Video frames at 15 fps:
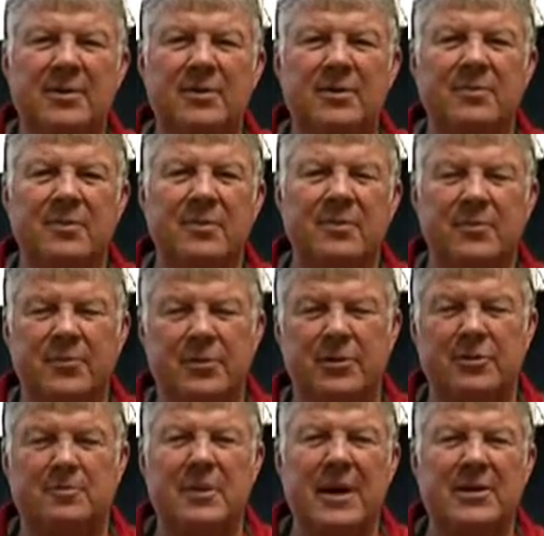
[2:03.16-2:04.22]
and some
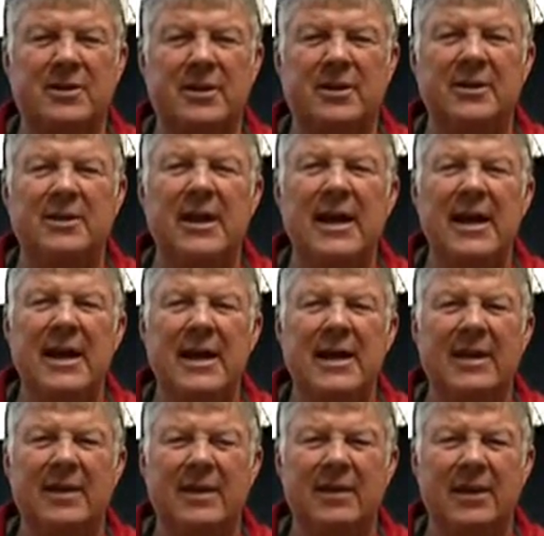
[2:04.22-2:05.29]
specialists,
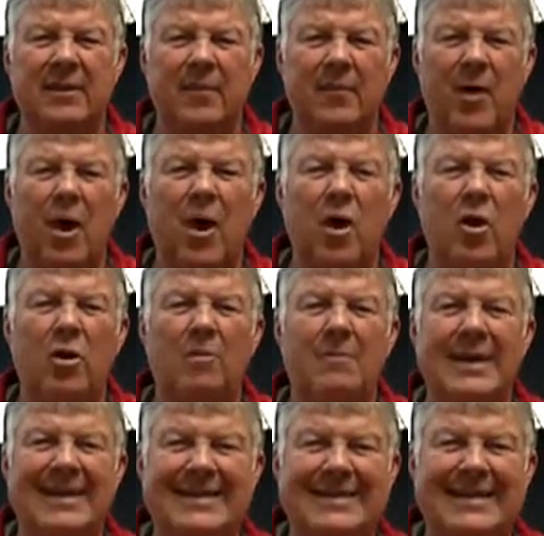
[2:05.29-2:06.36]
and then all of
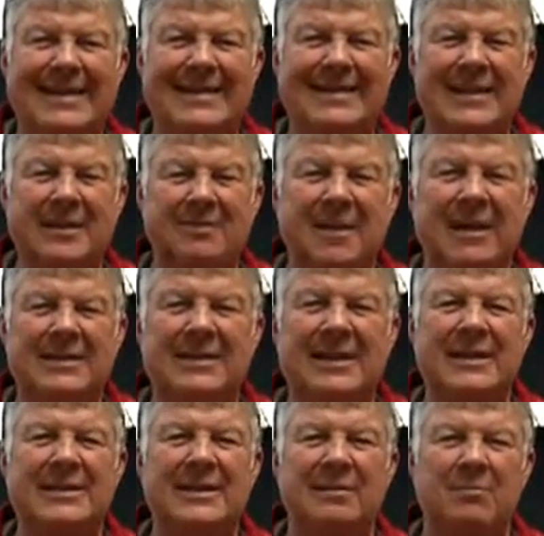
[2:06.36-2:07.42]
my seasoning and my
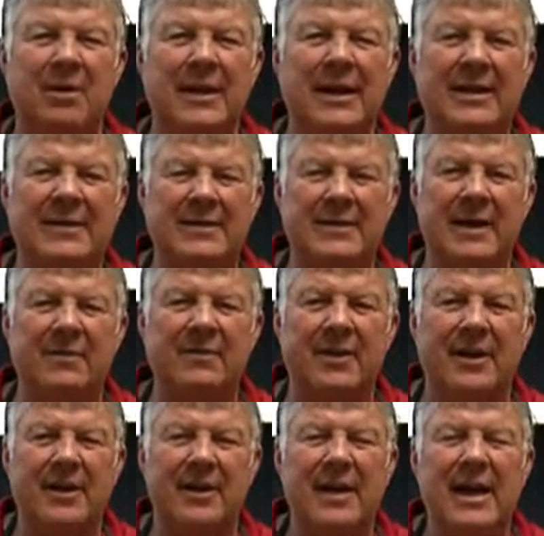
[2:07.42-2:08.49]
seasoning blends and
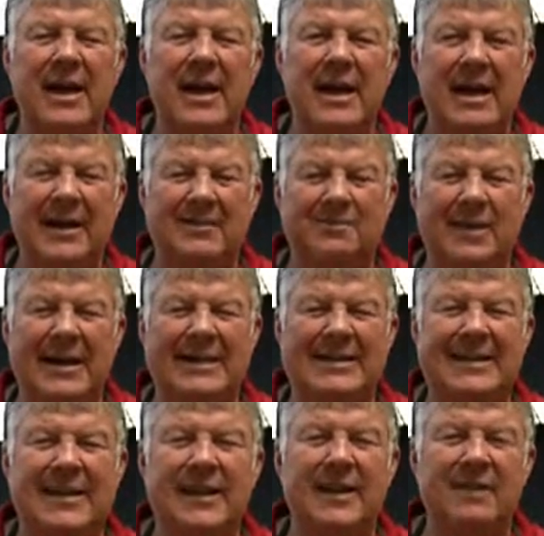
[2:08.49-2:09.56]
everything has
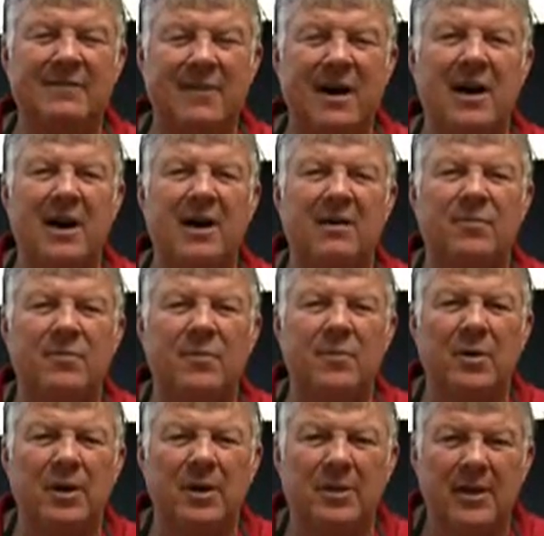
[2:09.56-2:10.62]
basically evolved from
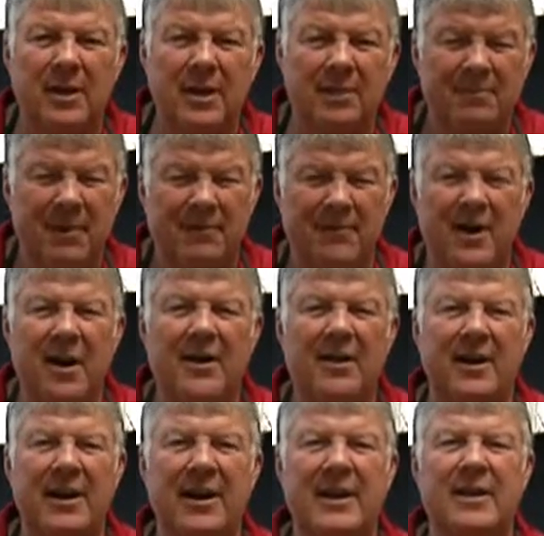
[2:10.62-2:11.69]
what my
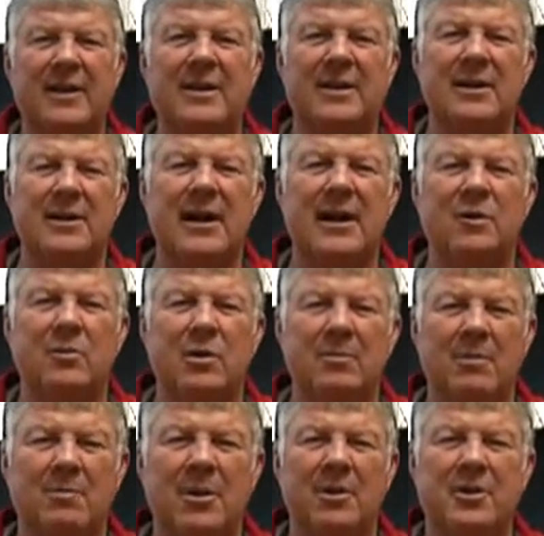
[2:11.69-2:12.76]
father had and kind of what
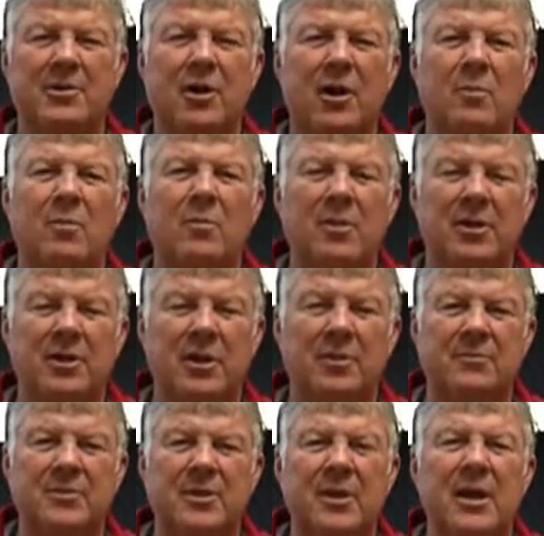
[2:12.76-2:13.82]
my mother taught me when it
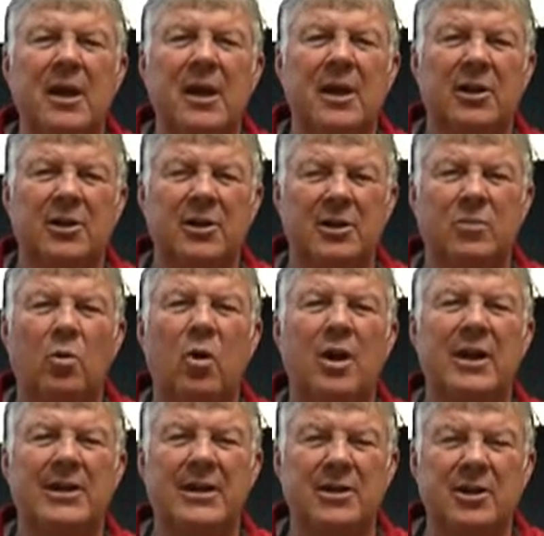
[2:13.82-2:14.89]
comes to good
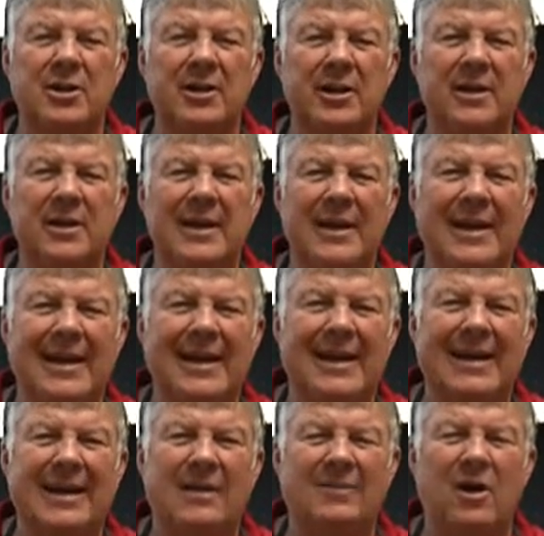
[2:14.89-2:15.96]
quality cooking.
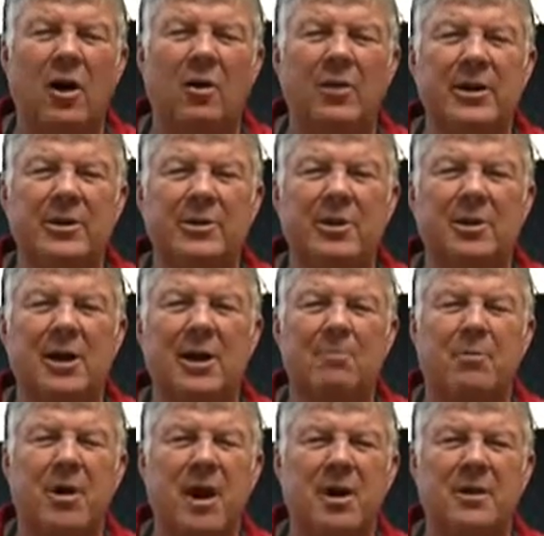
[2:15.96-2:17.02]
And I've always took our
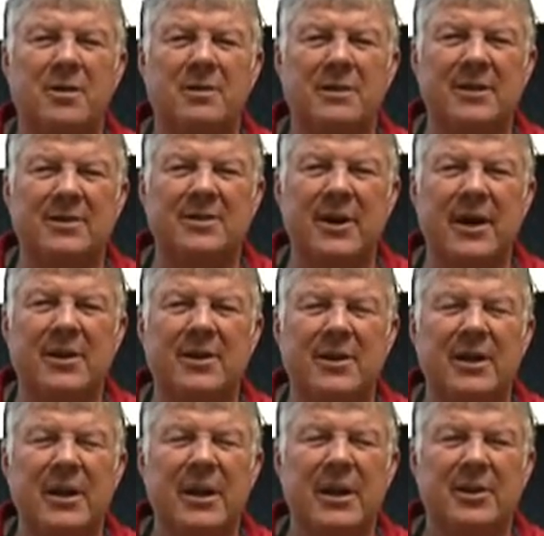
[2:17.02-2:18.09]
products and tried
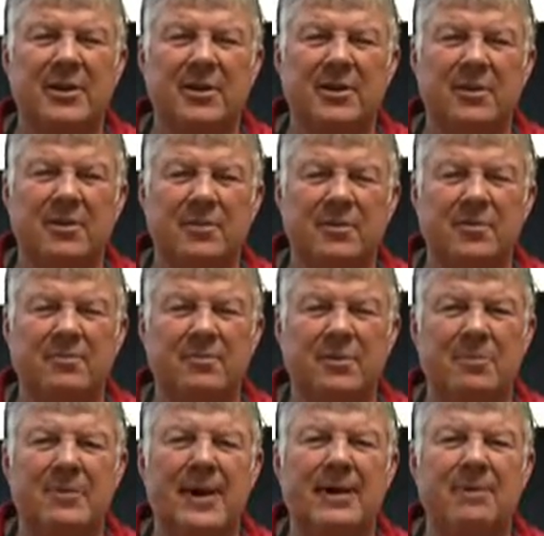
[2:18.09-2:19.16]

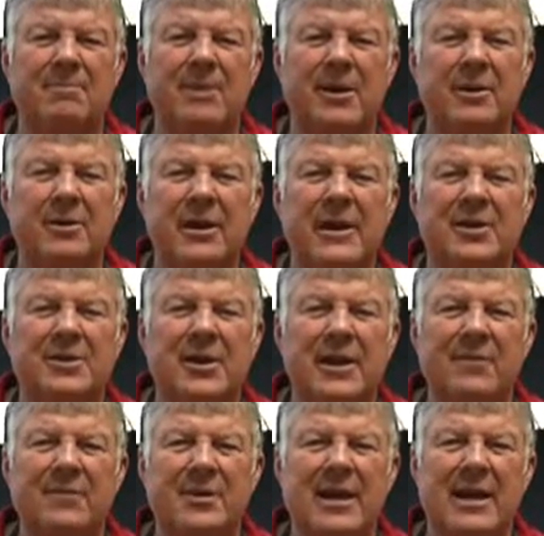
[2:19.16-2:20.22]
to make them better each and
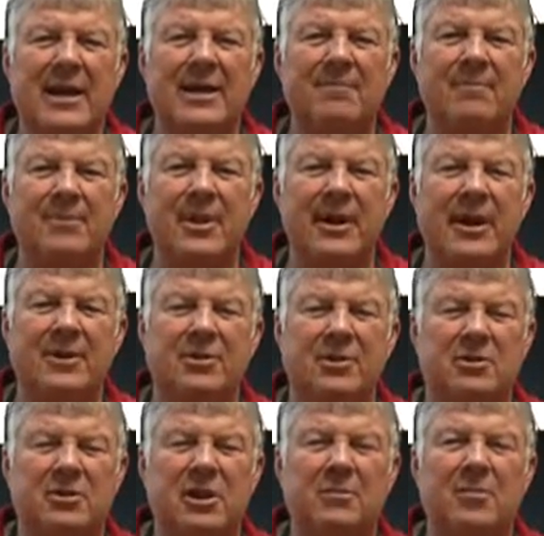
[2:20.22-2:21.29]
every time that I
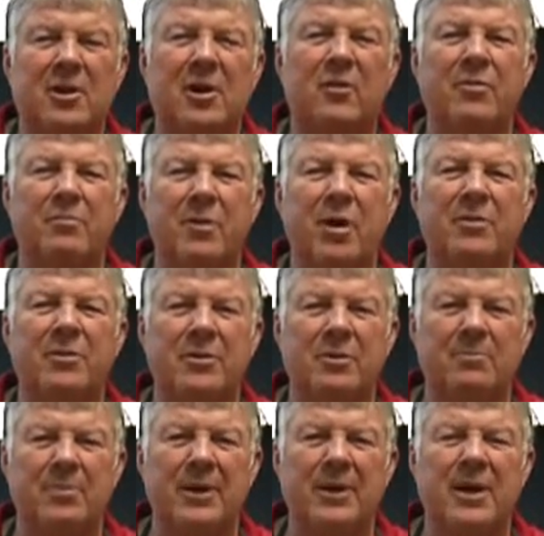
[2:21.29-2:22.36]
took something off the
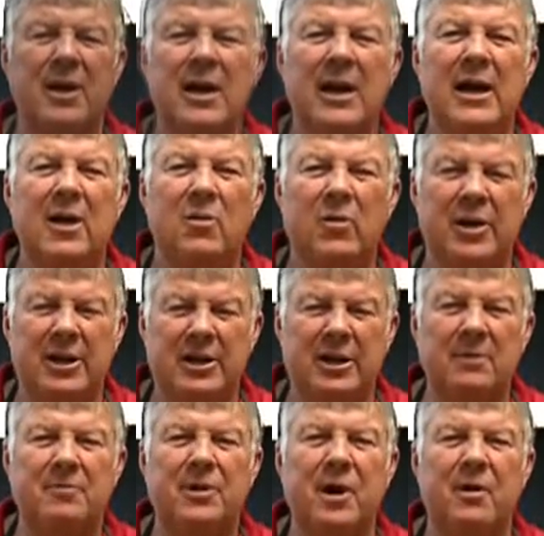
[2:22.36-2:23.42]
barbecue pit. When it
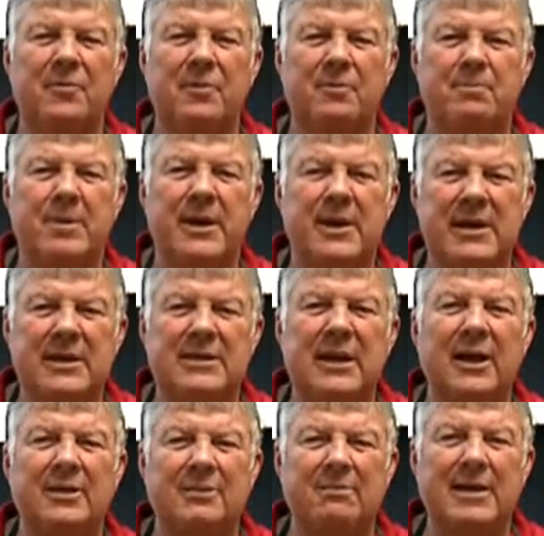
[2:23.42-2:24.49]
comes off of the pit, it's
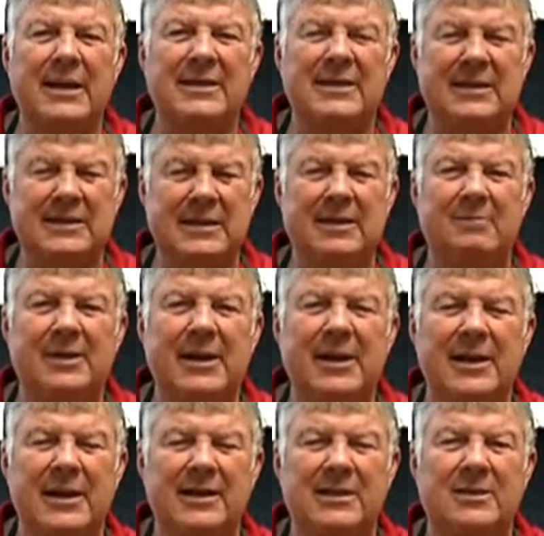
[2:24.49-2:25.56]
got the best that's in
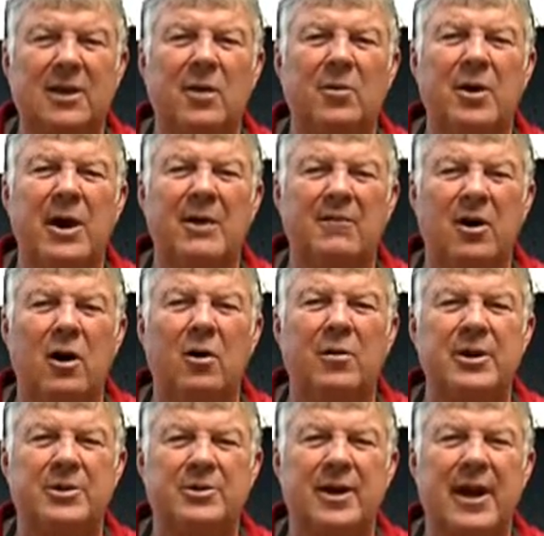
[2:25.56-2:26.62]
me, and this is what I've
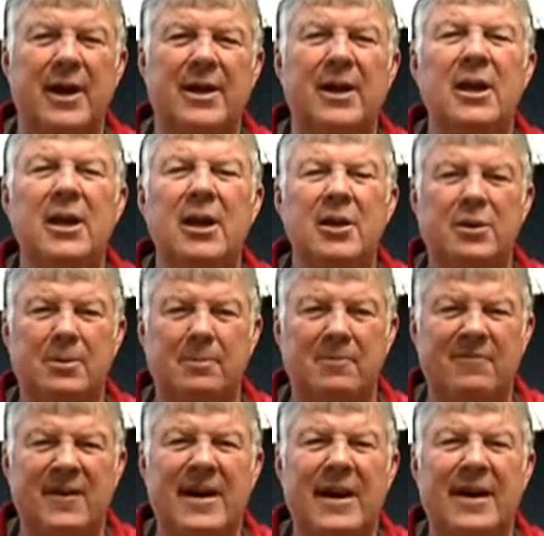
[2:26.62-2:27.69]
always tried to
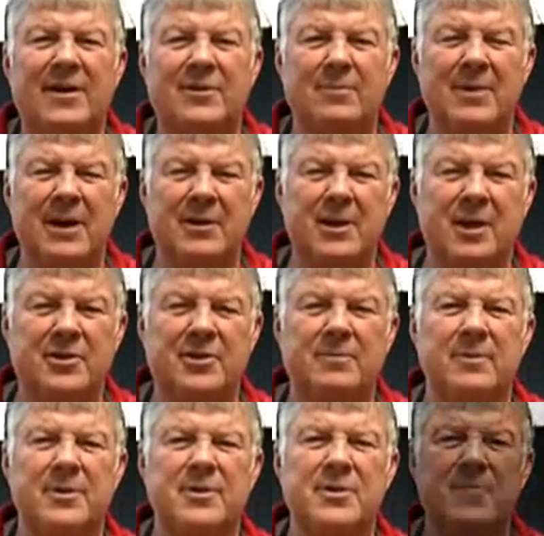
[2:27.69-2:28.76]
provide to my
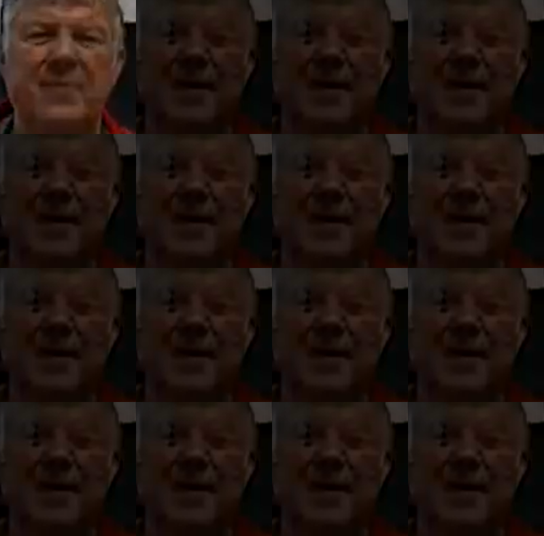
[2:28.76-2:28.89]
customers.